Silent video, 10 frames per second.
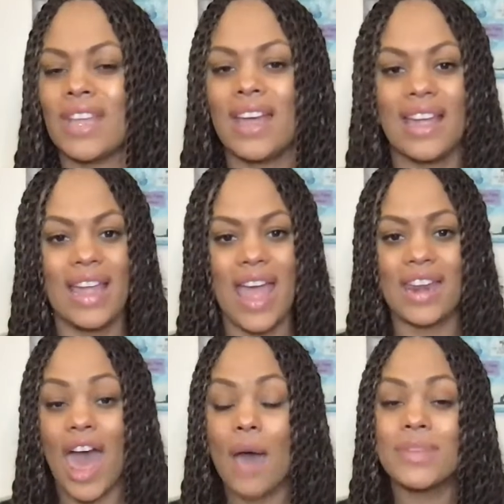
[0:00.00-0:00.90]

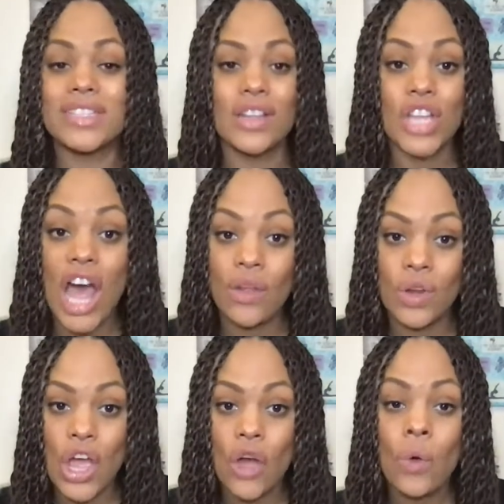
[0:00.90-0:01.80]
Again, I'm just letting y'all
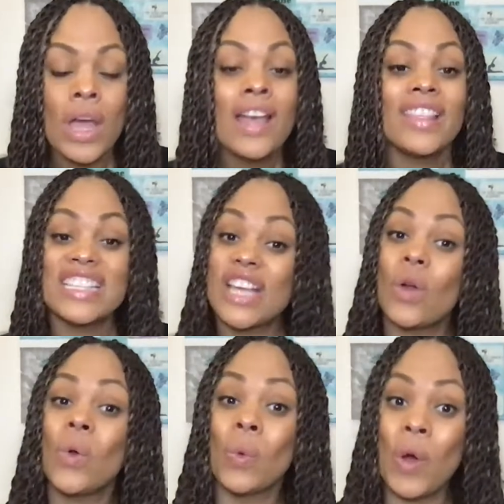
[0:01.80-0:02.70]
know this is
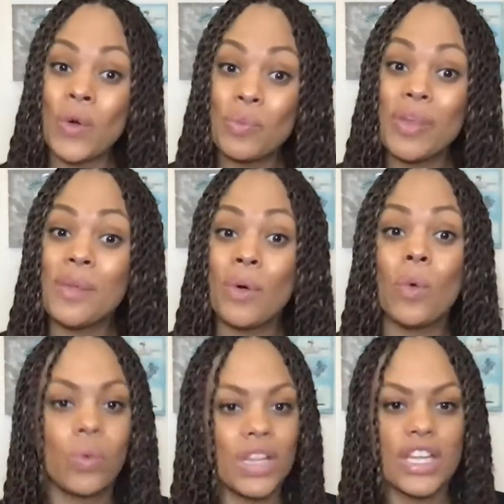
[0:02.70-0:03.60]
how grown
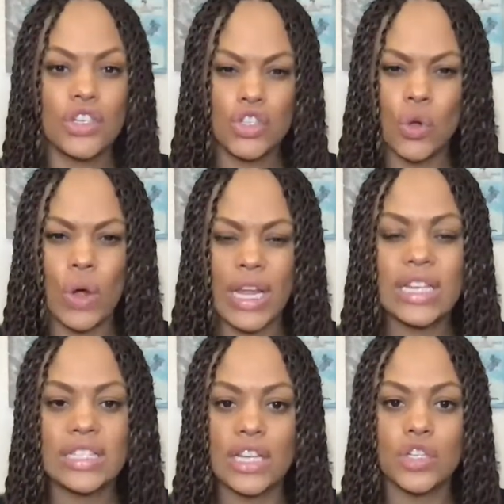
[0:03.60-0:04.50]
people really enjoy
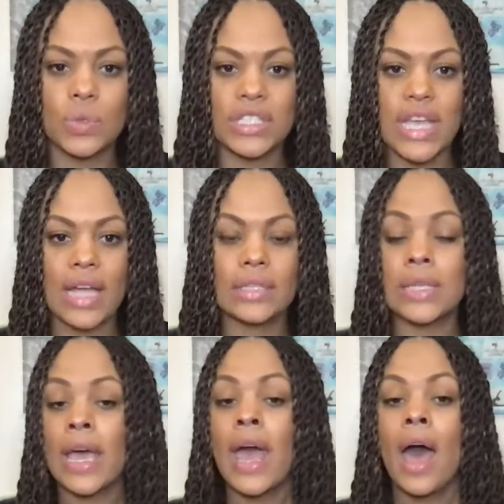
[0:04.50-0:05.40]
consensual sex.
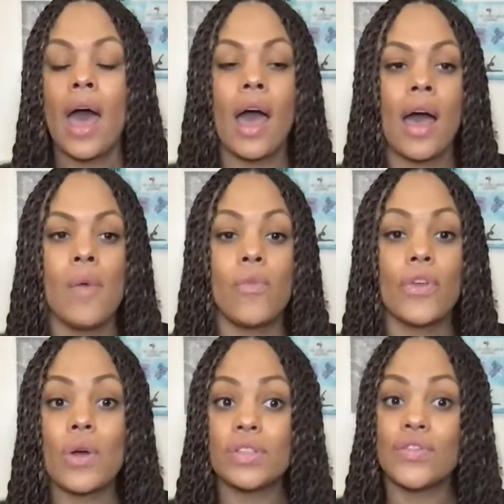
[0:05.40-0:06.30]
For
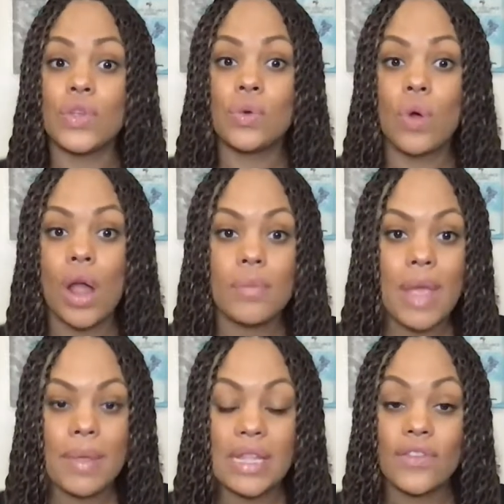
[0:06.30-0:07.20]
those of you who are
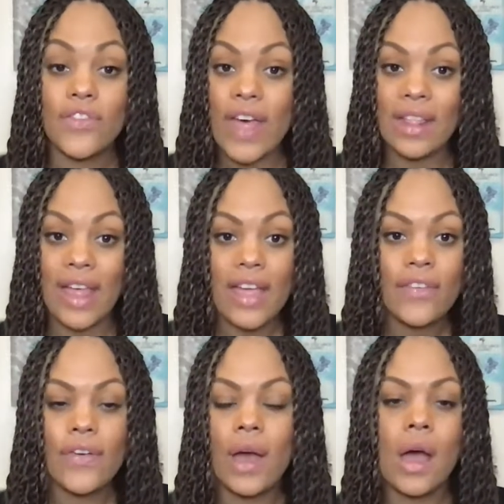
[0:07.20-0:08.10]
maybe in
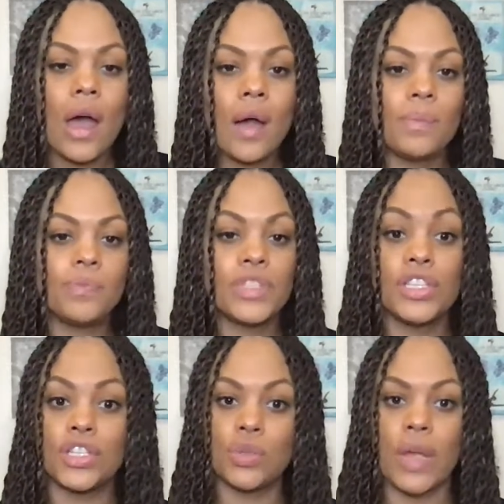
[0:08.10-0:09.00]
FetLife
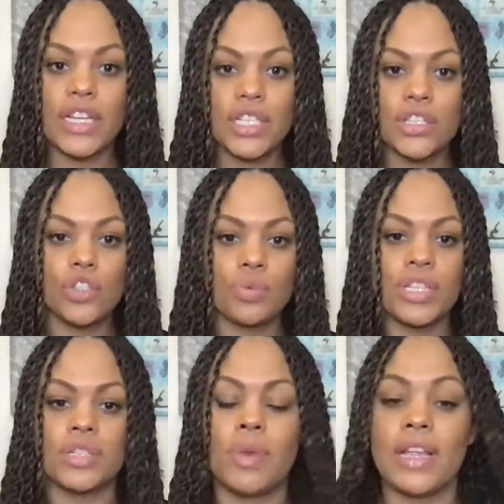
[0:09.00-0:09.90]
situations, you
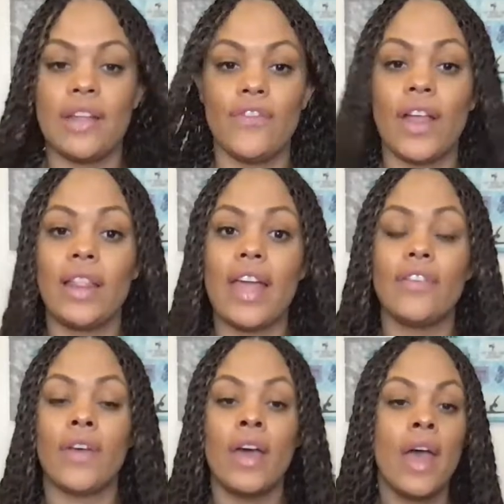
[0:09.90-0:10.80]
participate in
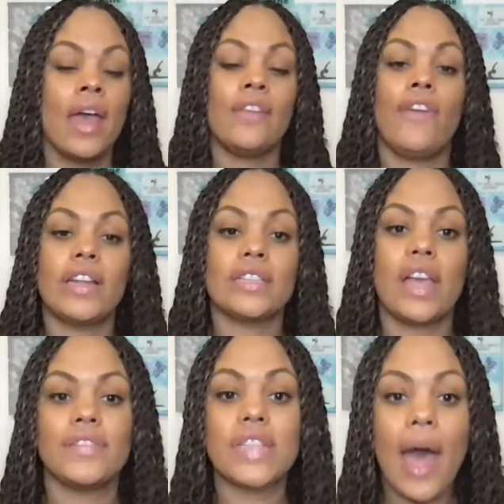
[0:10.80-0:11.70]
FetLife, in fetish
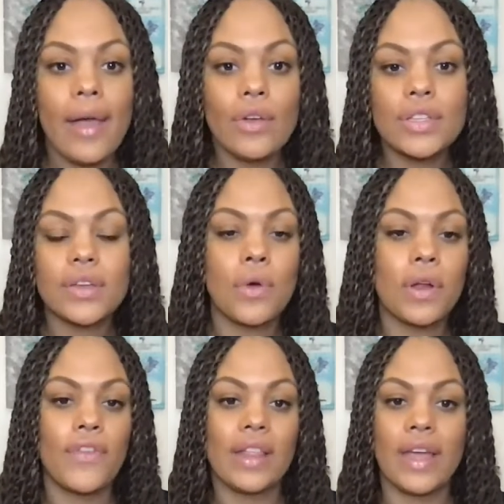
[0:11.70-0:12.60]
lifestyles
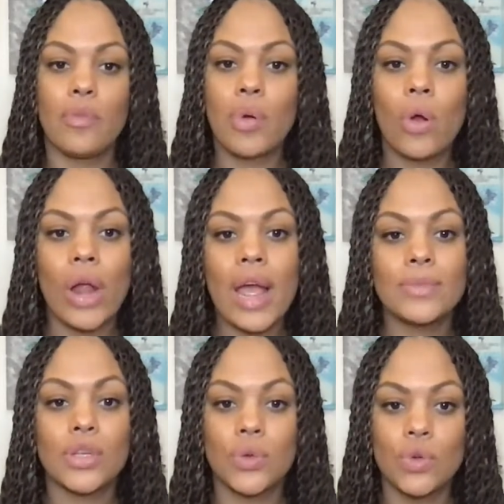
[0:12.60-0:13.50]
or FetLife
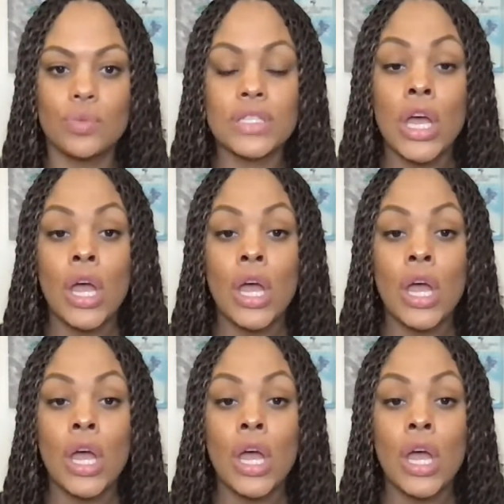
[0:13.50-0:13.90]
programs or groups.